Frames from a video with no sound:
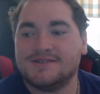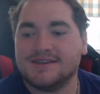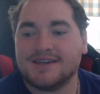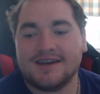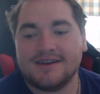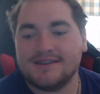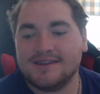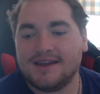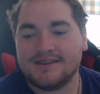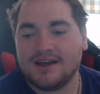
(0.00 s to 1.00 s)
like a
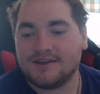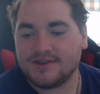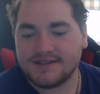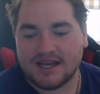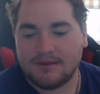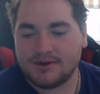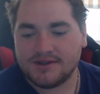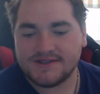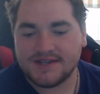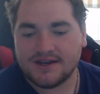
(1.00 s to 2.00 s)
lot of things happened in
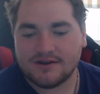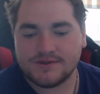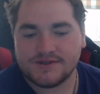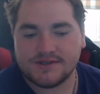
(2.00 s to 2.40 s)
this house.